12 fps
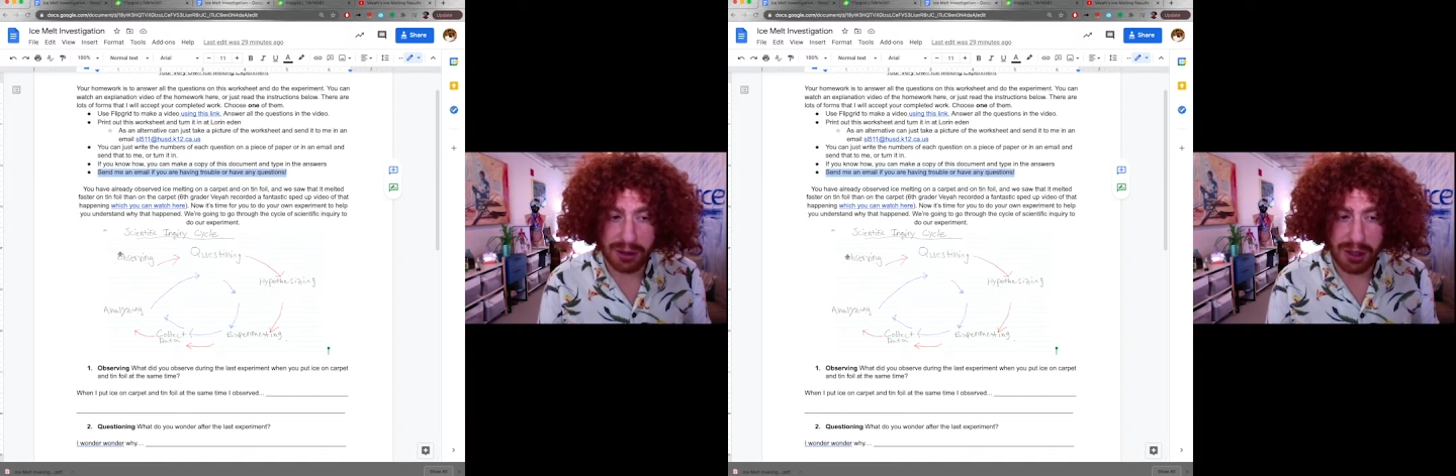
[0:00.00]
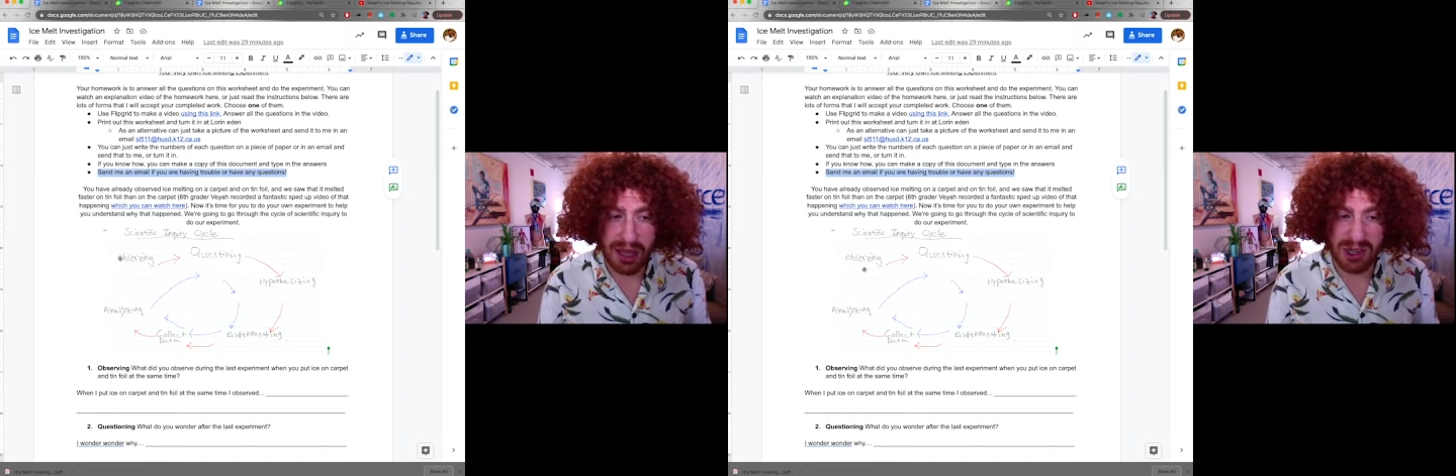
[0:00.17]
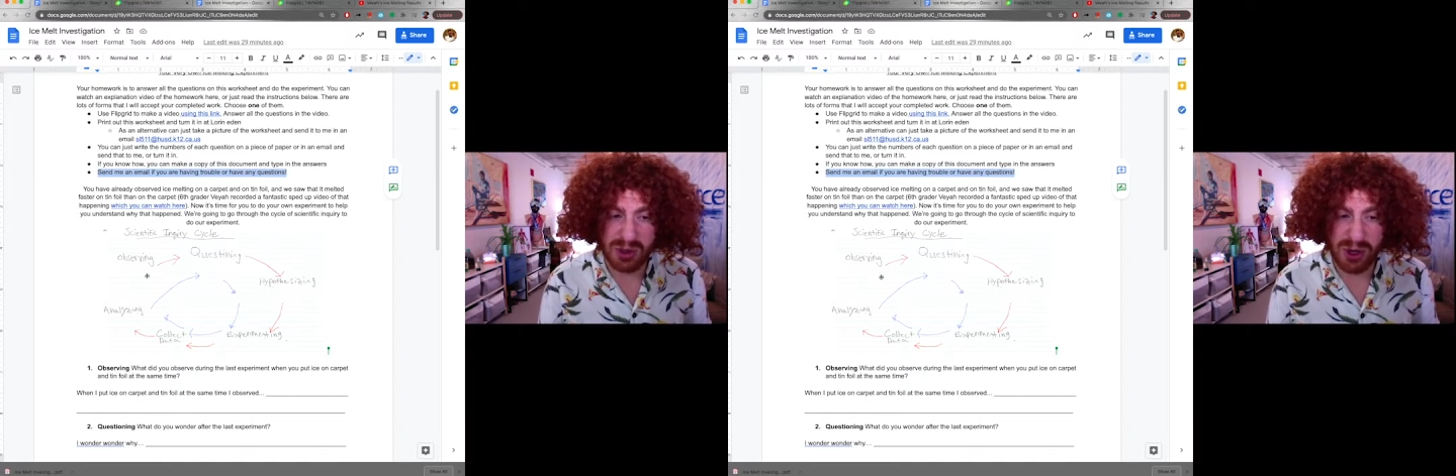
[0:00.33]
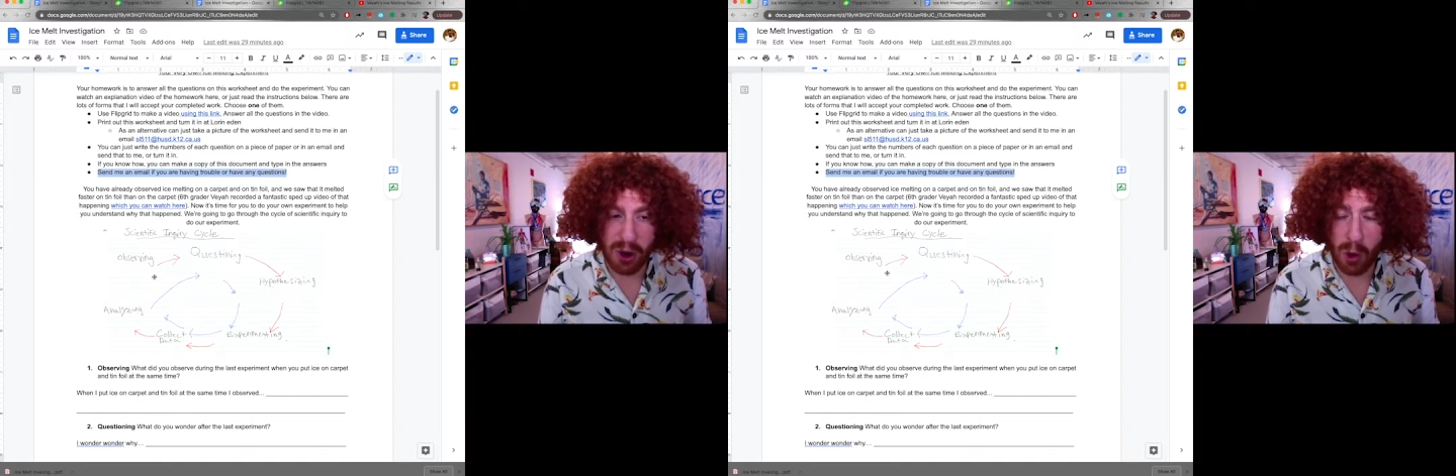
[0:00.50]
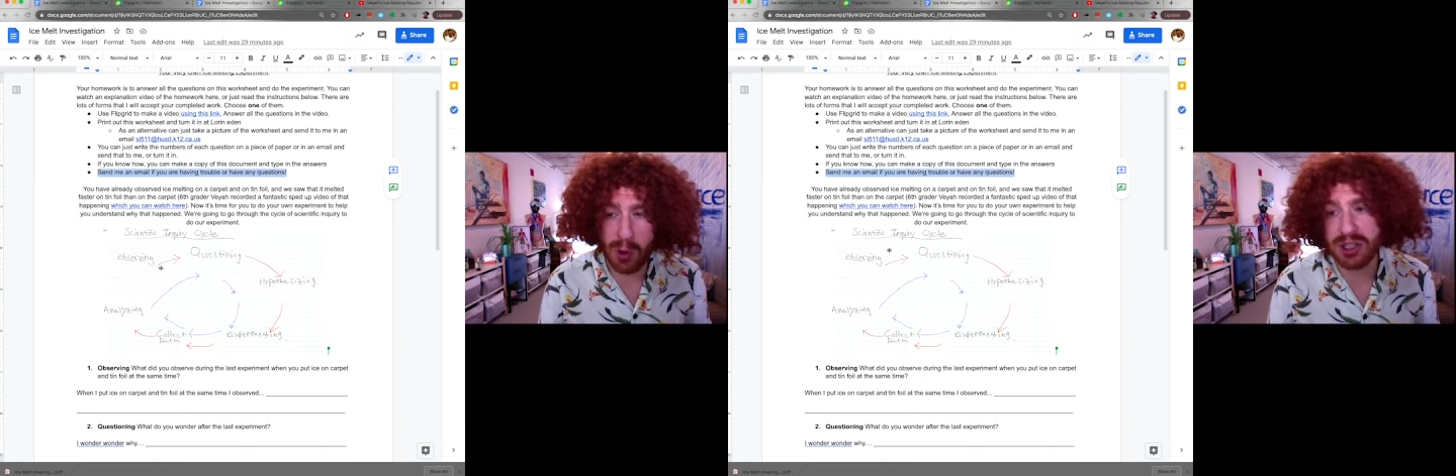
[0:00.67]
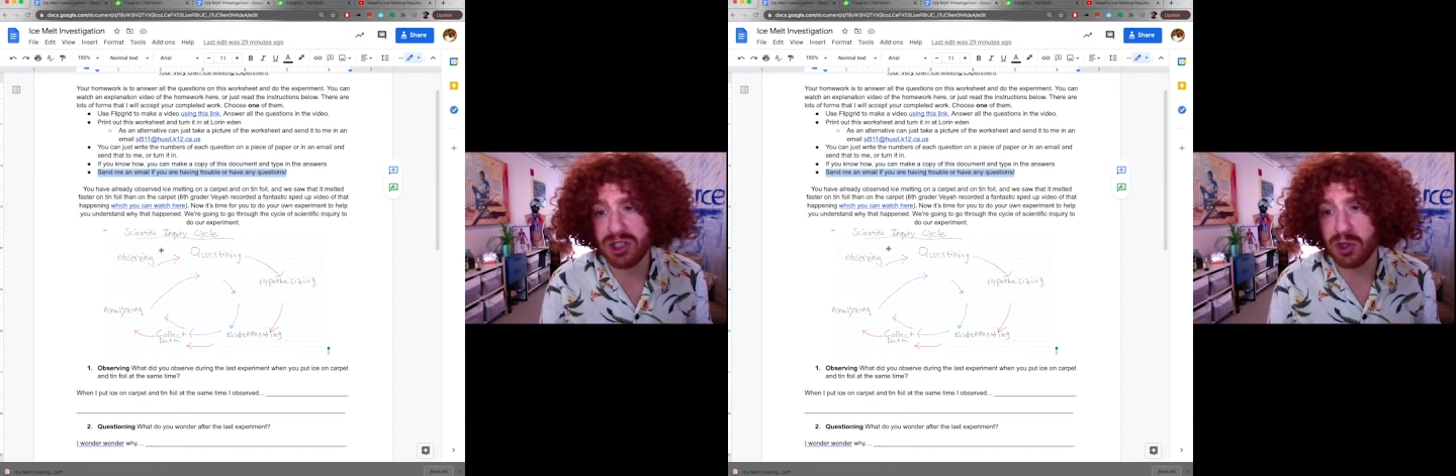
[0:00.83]
as we
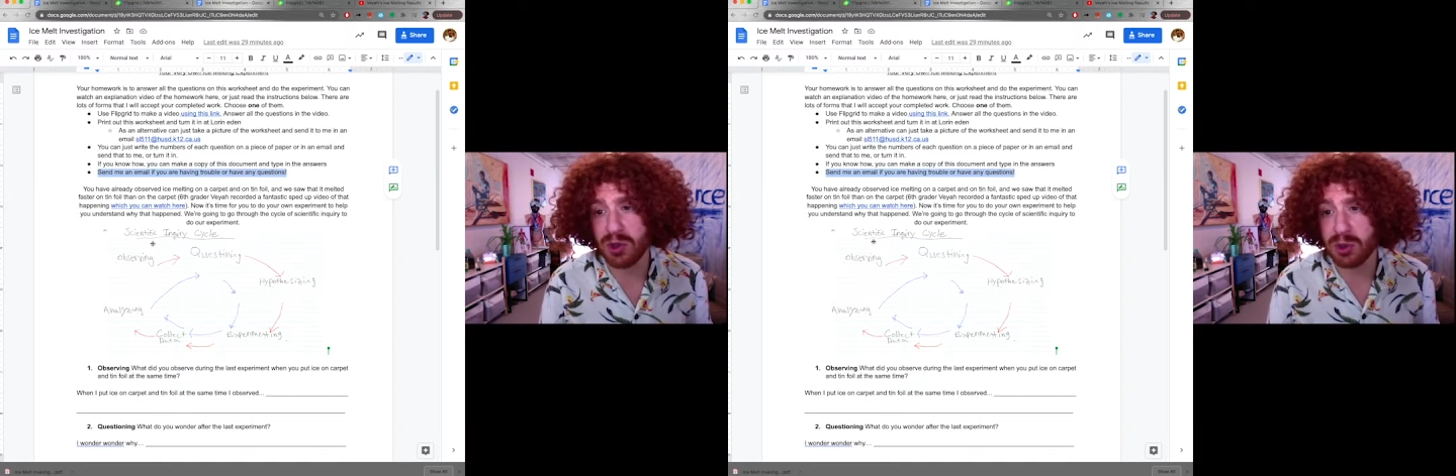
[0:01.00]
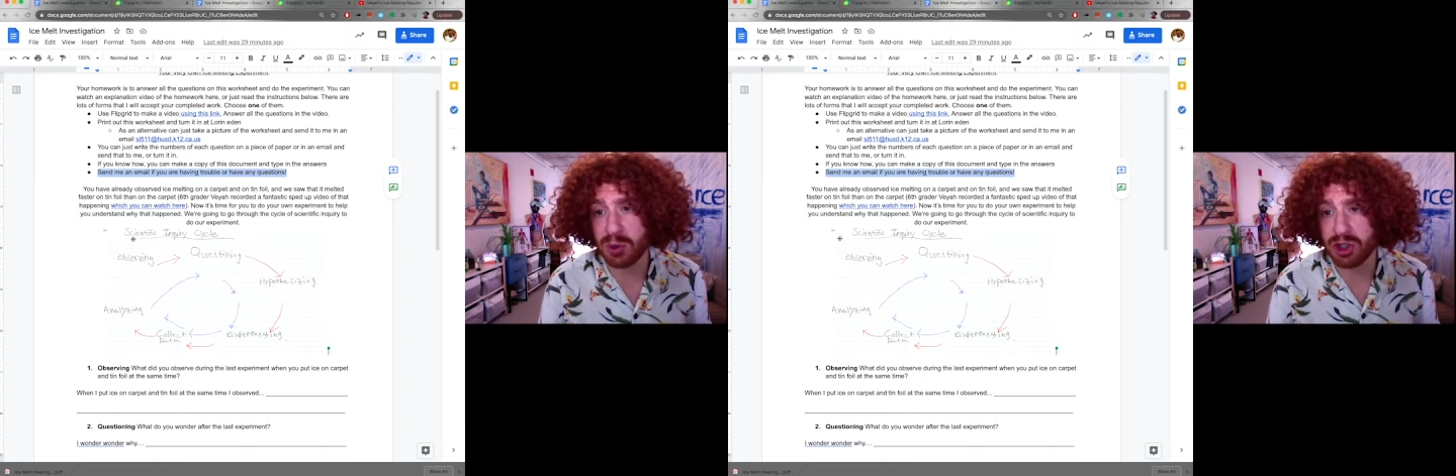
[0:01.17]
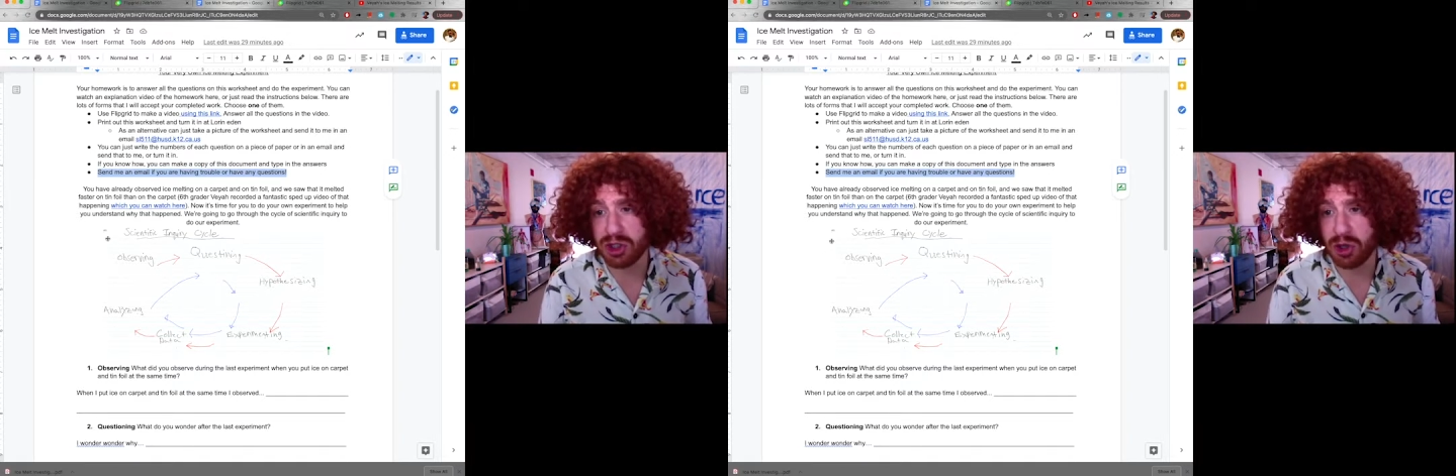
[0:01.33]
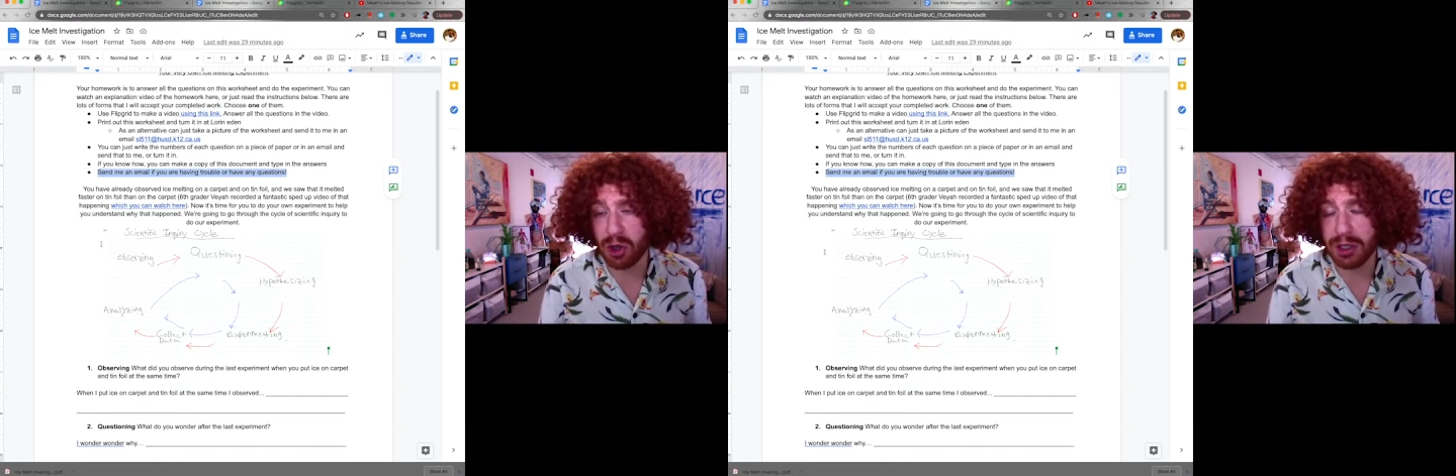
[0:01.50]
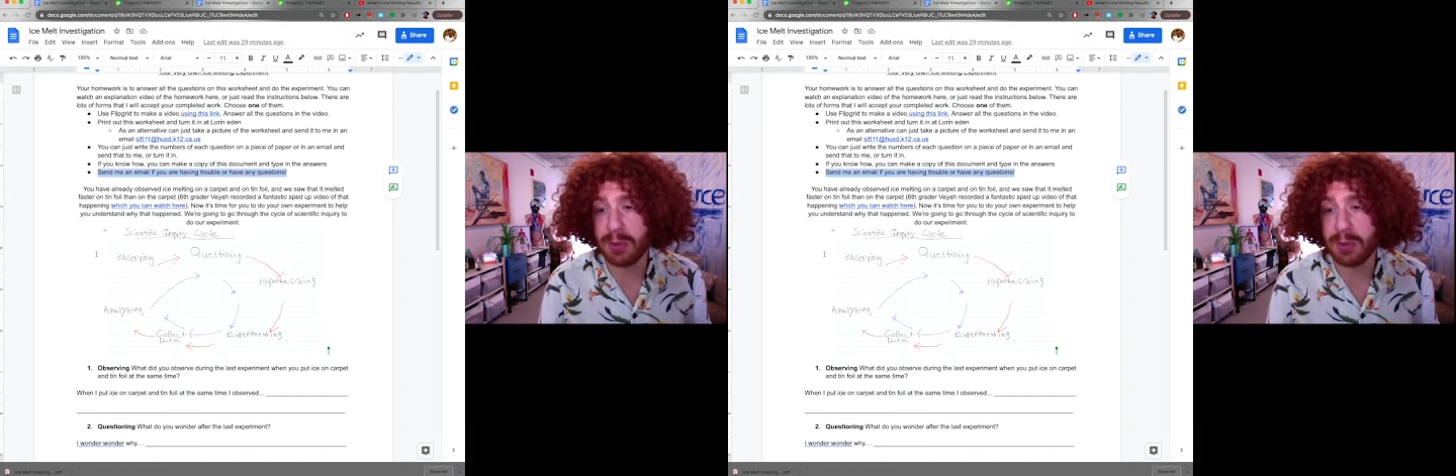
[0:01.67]
always do, is we're starting